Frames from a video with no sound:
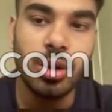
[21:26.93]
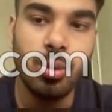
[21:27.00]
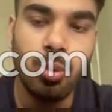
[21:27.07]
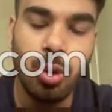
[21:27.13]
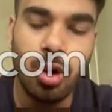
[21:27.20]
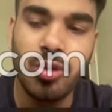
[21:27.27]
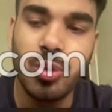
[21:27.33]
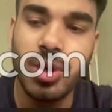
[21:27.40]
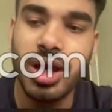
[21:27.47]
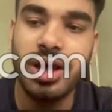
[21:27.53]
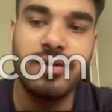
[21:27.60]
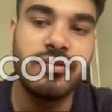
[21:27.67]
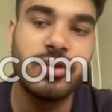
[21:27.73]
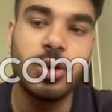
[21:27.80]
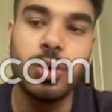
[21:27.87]
what we
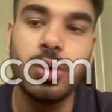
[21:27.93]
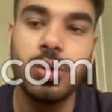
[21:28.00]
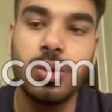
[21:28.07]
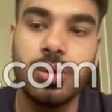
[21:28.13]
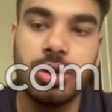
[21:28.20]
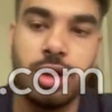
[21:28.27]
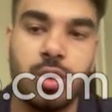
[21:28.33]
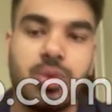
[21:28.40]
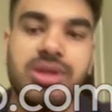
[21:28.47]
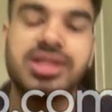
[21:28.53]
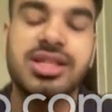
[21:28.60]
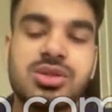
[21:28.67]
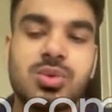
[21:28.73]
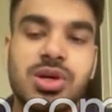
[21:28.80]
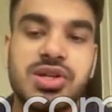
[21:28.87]
have to do in
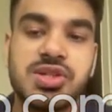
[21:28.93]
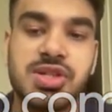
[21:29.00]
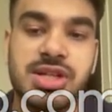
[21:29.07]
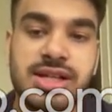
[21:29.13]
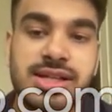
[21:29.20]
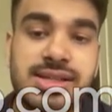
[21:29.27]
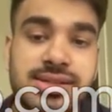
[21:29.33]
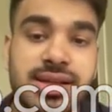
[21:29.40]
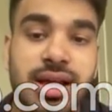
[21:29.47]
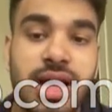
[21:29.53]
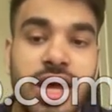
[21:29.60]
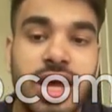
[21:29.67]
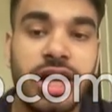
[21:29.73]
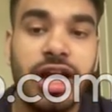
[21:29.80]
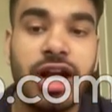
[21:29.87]
this question is
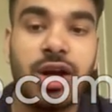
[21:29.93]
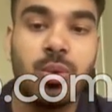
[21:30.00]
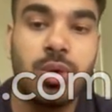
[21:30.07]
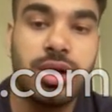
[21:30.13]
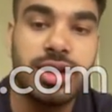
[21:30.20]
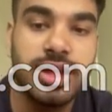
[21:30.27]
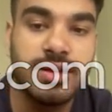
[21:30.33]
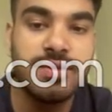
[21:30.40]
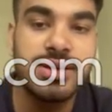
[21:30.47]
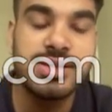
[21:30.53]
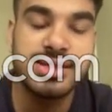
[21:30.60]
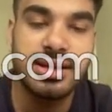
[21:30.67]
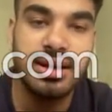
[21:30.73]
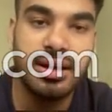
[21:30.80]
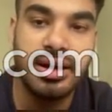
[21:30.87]
it would give
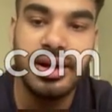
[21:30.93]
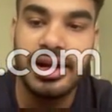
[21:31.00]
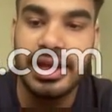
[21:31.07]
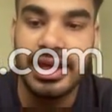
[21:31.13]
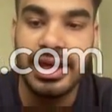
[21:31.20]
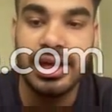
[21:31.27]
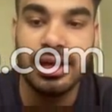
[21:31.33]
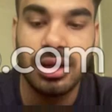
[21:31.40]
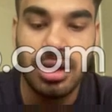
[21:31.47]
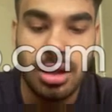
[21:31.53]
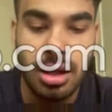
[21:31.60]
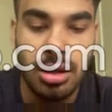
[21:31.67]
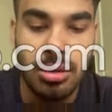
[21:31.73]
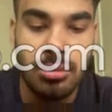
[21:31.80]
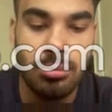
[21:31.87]
us a day,
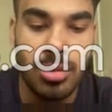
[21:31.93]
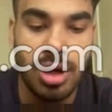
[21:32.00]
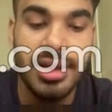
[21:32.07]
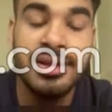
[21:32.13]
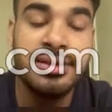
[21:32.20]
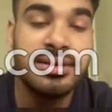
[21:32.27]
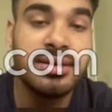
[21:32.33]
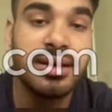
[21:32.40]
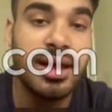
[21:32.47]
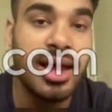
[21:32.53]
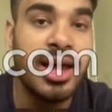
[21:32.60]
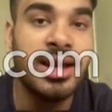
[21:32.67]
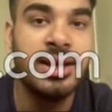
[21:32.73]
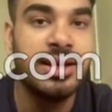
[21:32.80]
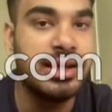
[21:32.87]
month
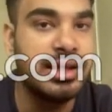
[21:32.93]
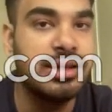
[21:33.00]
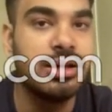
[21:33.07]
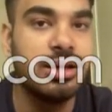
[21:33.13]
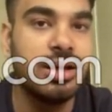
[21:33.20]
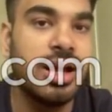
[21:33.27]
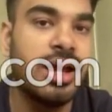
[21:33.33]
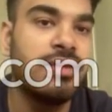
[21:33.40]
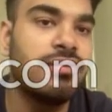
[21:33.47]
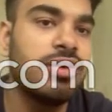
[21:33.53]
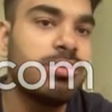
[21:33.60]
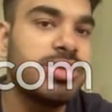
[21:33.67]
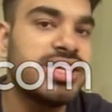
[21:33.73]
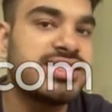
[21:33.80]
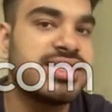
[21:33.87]
and year, and
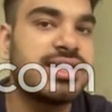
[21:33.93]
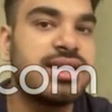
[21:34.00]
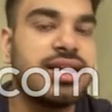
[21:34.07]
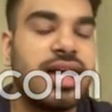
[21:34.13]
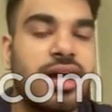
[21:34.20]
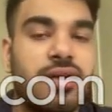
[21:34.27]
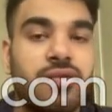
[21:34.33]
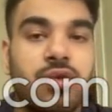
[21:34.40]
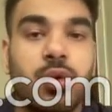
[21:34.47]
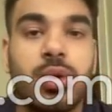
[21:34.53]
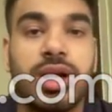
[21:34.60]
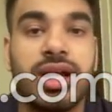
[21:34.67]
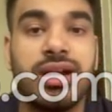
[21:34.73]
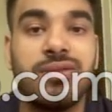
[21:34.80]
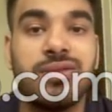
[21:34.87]
we basically have to
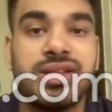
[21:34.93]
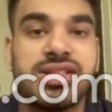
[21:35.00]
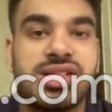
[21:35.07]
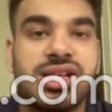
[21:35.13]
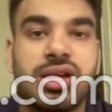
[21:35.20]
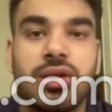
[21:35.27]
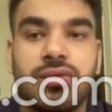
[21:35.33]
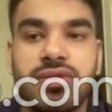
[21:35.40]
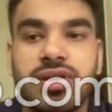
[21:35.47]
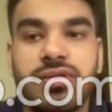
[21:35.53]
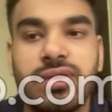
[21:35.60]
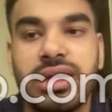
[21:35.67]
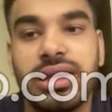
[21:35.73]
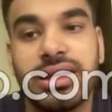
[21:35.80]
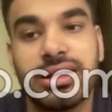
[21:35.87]
tell which day of the
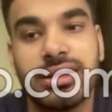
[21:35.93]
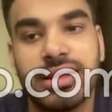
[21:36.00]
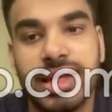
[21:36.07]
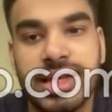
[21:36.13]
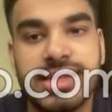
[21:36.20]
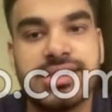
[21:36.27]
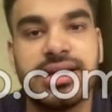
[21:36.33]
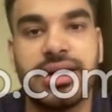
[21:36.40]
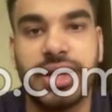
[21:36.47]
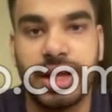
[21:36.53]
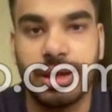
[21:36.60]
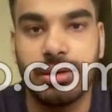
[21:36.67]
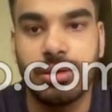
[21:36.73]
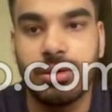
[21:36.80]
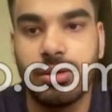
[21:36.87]
week is it.
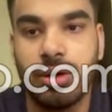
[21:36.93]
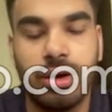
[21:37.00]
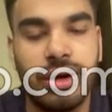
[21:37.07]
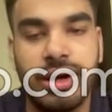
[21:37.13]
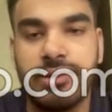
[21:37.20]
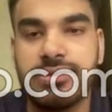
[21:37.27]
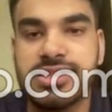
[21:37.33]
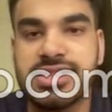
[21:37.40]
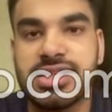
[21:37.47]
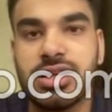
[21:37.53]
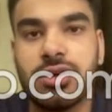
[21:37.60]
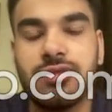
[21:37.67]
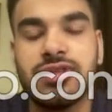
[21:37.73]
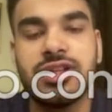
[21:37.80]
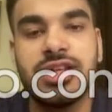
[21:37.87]
All right, which
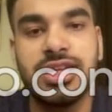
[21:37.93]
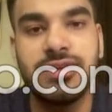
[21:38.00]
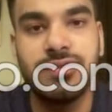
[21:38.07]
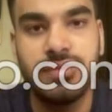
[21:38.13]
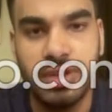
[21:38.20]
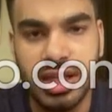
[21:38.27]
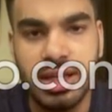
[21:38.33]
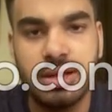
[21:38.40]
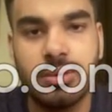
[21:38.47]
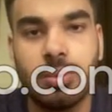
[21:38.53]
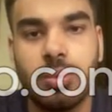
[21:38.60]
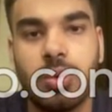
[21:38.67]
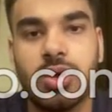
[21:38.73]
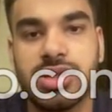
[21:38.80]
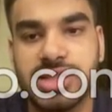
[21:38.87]
day of the week
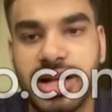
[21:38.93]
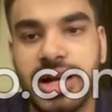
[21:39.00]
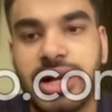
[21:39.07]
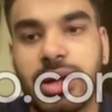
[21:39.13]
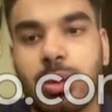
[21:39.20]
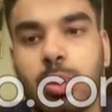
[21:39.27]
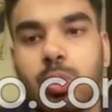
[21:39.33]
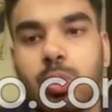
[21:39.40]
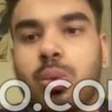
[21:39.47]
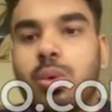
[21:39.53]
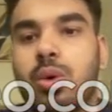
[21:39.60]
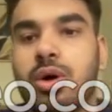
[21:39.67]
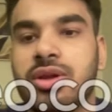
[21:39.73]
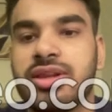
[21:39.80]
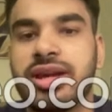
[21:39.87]
was it
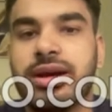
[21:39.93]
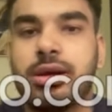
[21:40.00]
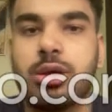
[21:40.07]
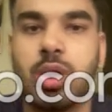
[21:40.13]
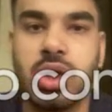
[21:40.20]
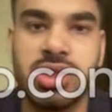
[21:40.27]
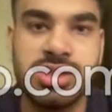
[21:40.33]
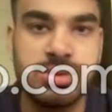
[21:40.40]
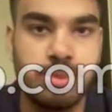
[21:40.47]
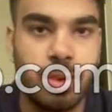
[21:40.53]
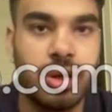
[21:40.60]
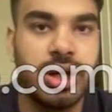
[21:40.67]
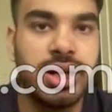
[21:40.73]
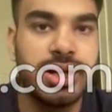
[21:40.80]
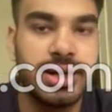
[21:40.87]
on that
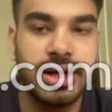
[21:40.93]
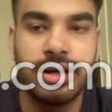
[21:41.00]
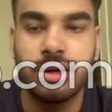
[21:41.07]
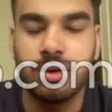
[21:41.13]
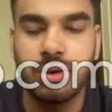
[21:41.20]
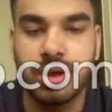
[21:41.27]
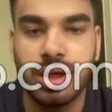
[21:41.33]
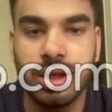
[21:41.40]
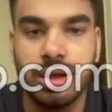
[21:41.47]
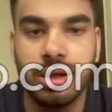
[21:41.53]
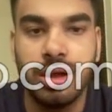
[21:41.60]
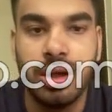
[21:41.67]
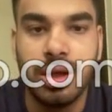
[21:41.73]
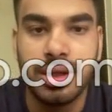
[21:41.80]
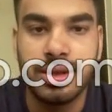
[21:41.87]
corresponding date. Okay,
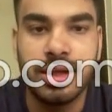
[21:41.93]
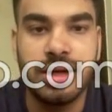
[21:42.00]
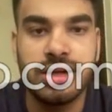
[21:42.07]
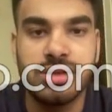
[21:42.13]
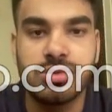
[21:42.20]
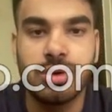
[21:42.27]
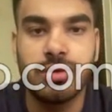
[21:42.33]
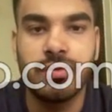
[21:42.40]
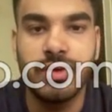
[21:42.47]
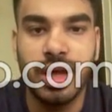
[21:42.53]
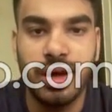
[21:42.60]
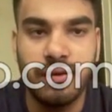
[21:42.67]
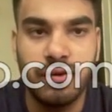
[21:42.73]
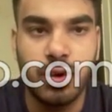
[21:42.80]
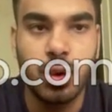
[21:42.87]
that is what we
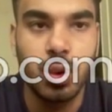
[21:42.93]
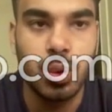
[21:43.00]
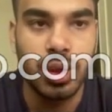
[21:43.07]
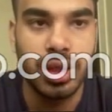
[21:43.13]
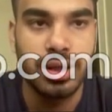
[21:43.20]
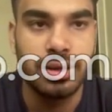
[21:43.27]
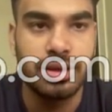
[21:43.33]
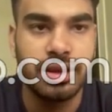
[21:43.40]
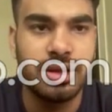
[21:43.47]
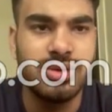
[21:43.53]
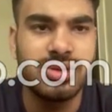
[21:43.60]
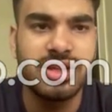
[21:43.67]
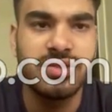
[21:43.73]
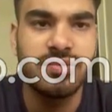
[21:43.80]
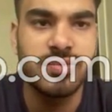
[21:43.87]
have to do here. Can
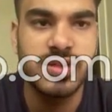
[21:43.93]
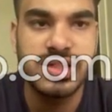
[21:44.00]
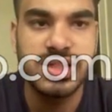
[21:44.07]
you give me